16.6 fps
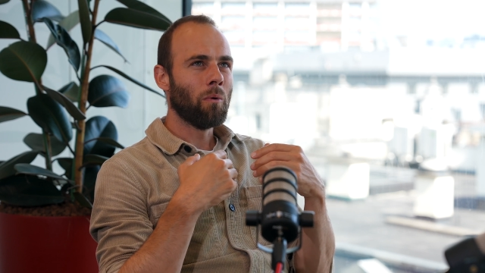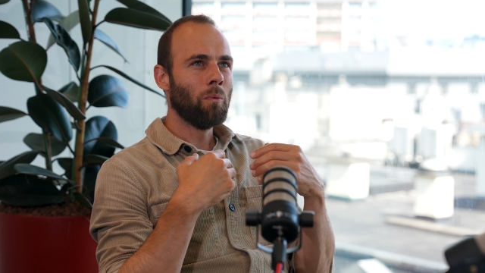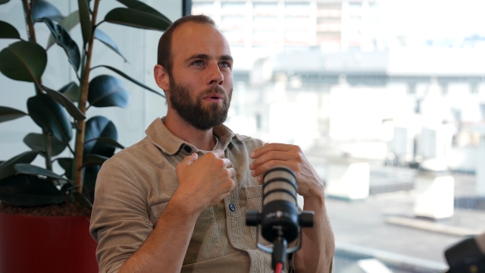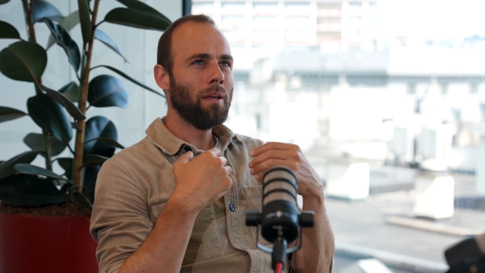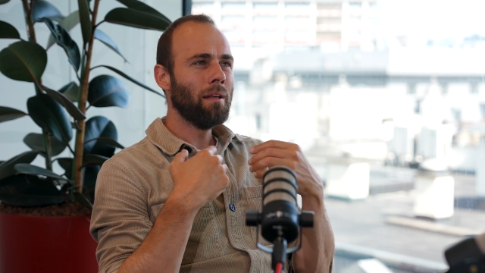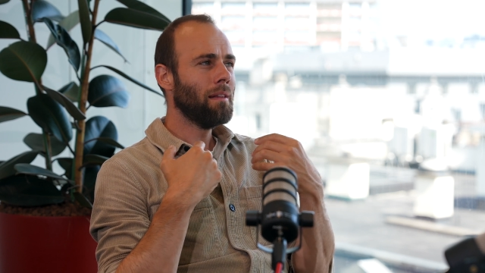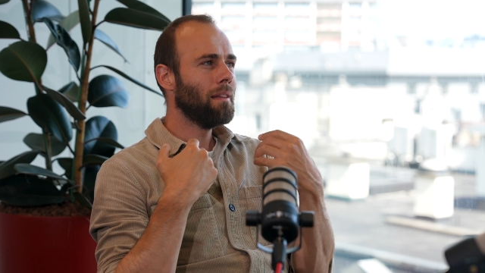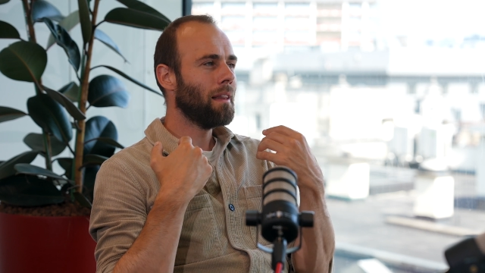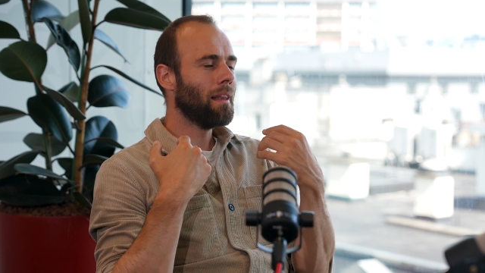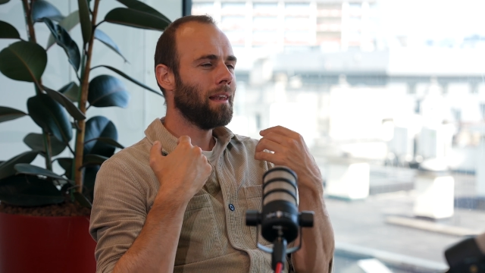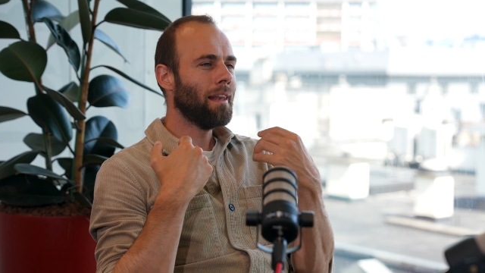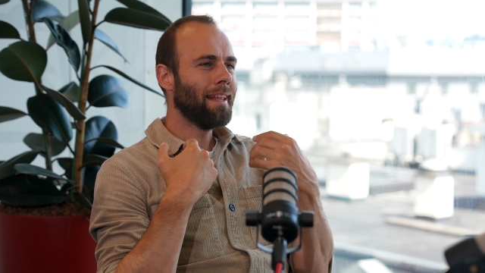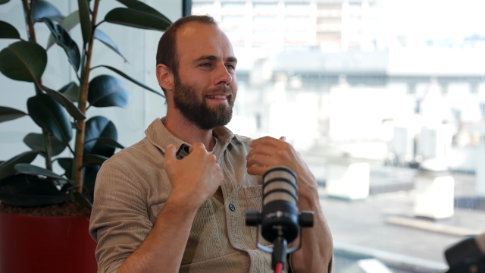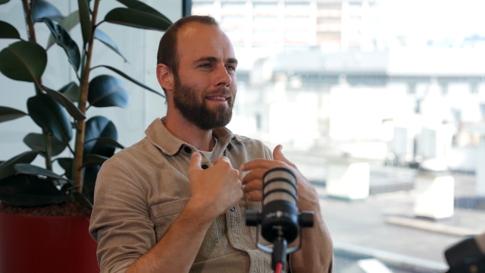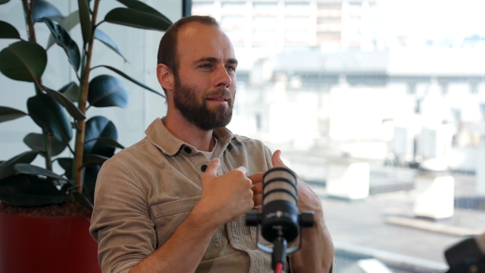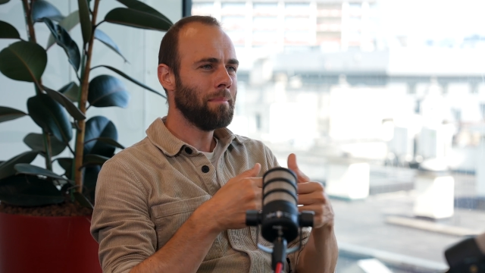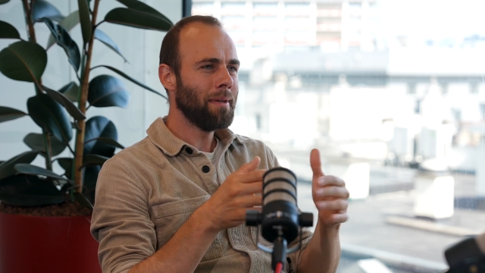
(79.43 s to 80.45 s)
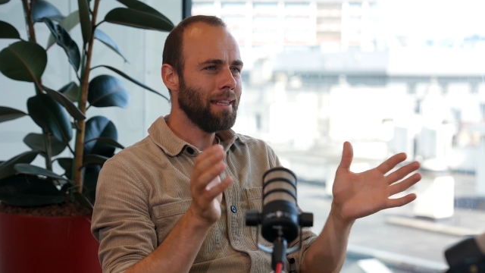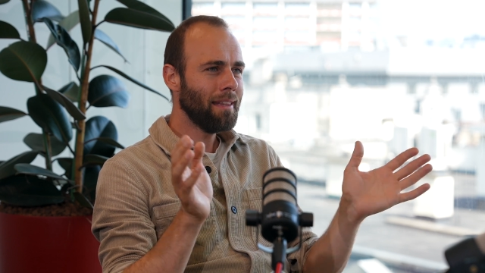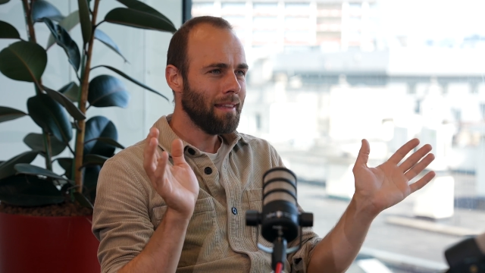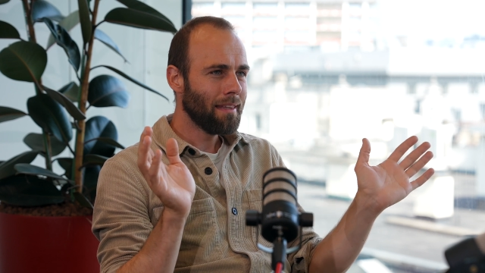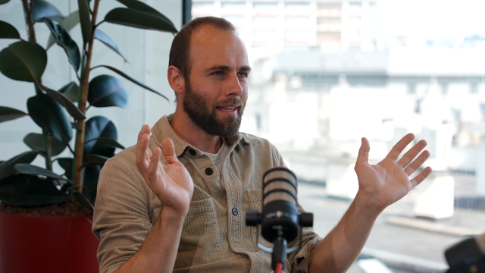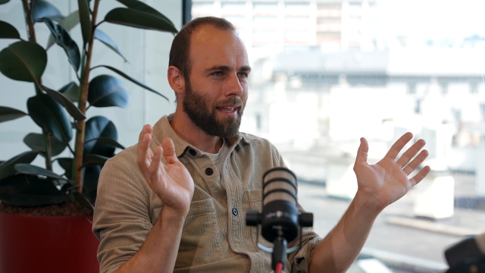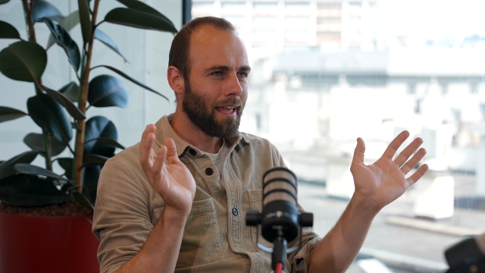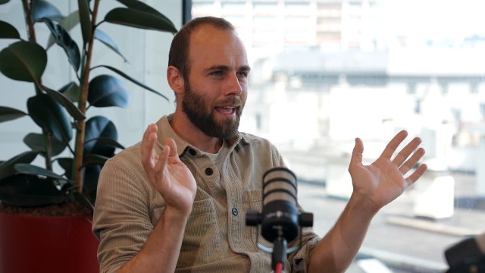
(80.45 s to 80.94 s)
we'll let them
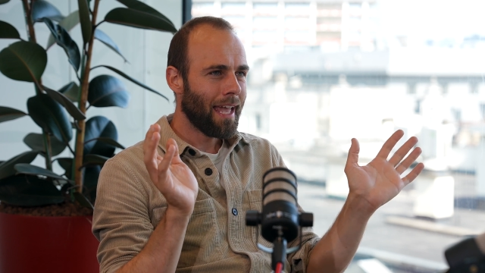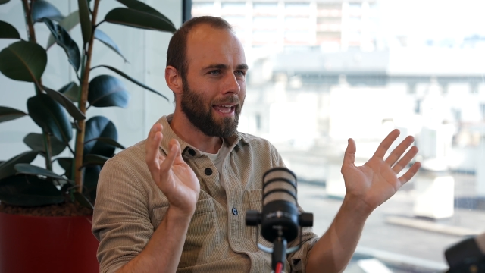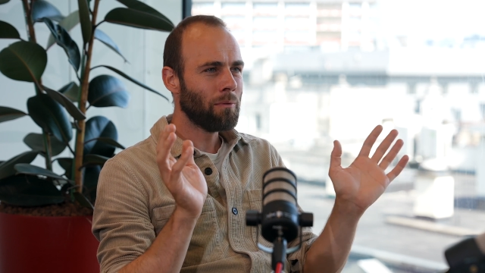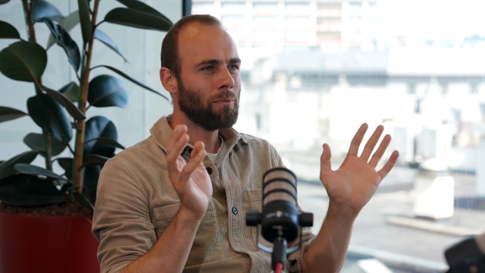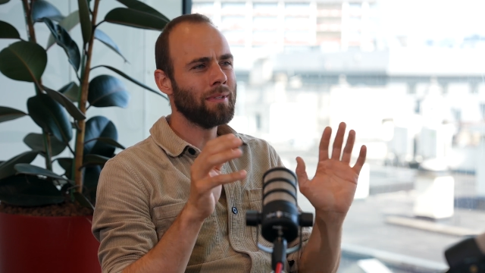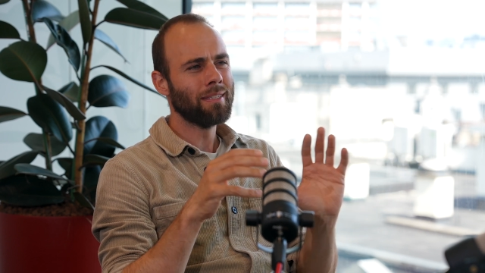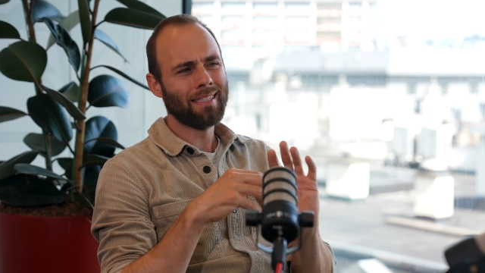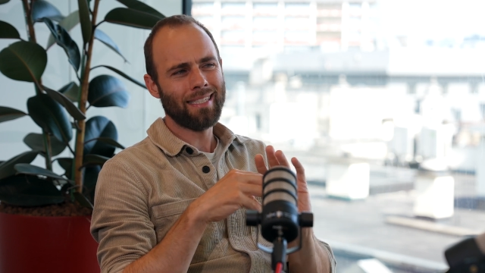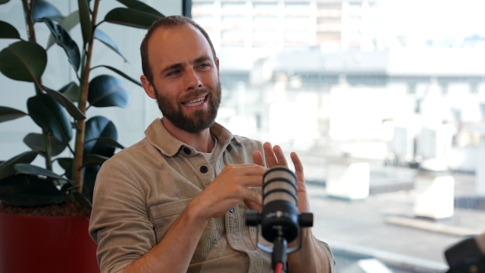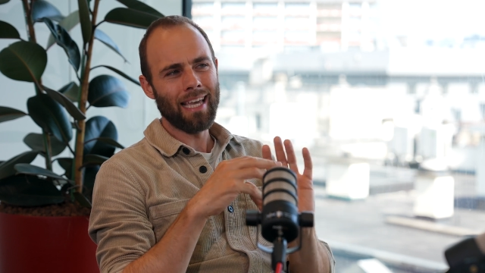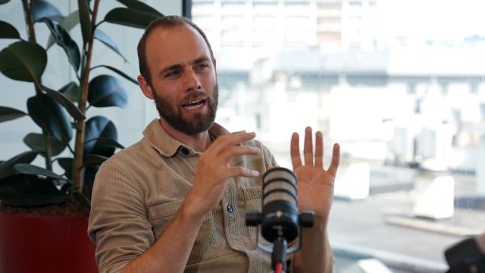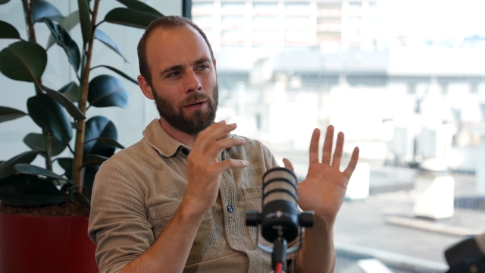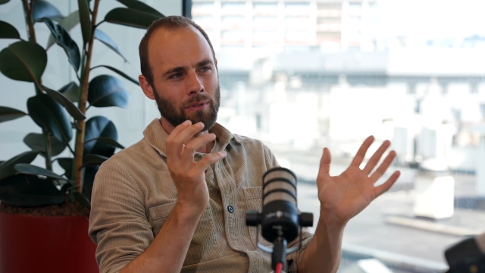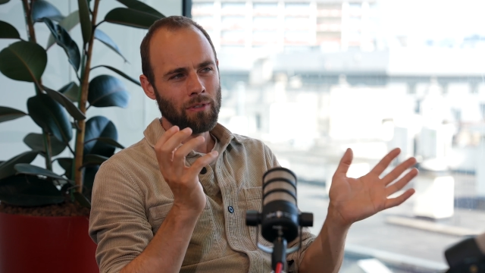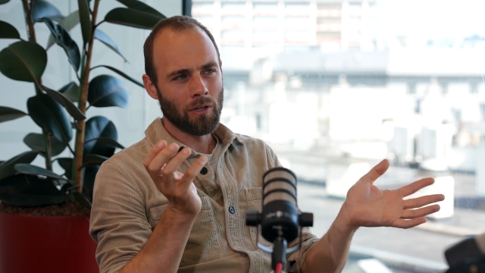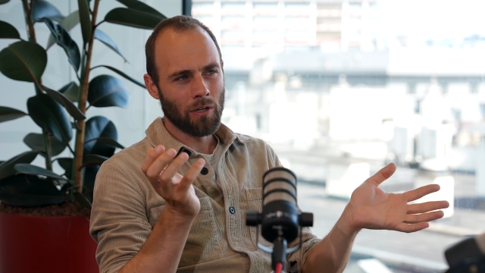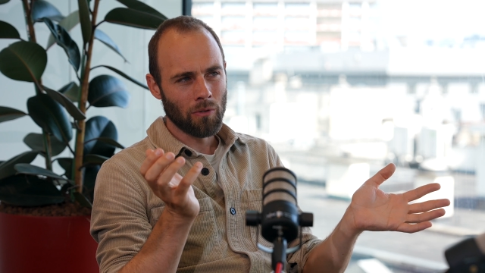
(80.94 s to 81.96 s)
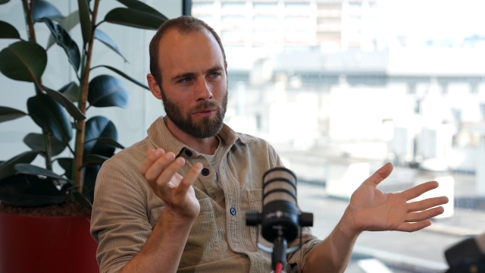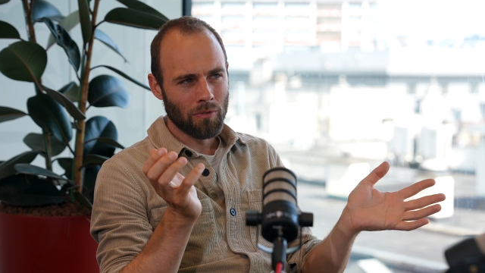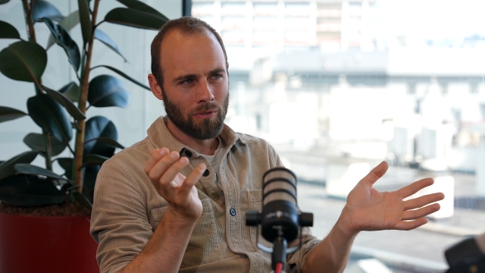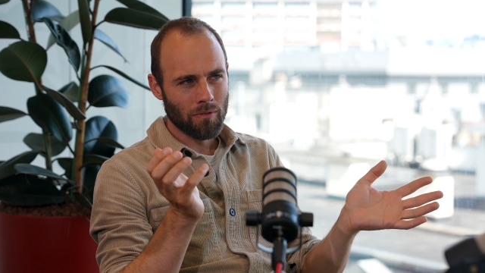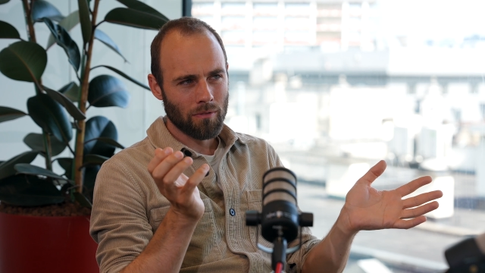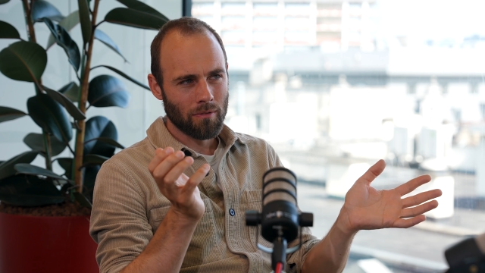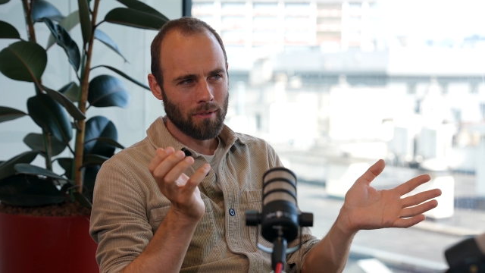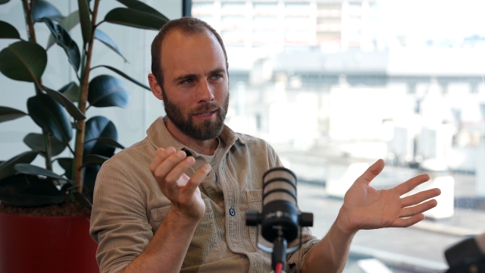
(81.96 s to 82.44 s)
in and we'll see how it
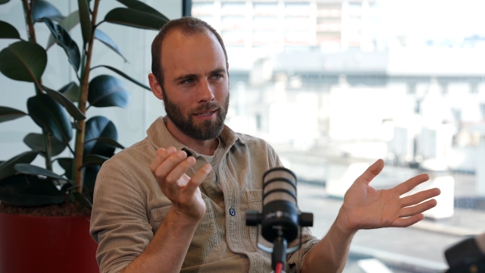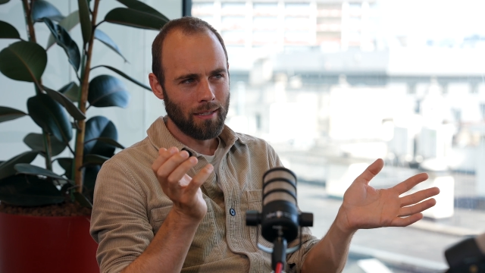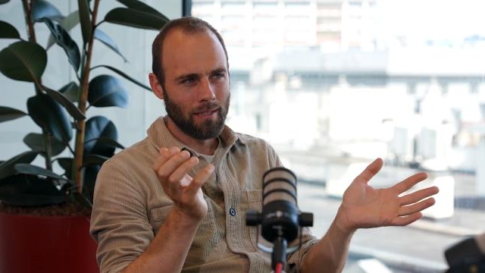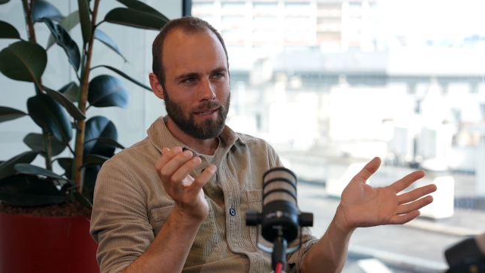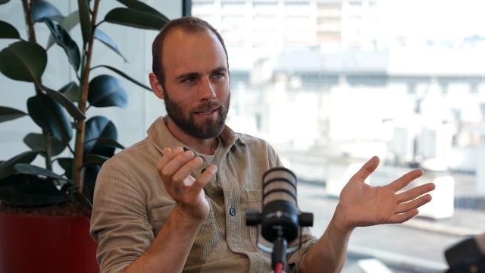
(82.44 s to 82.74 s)
goes.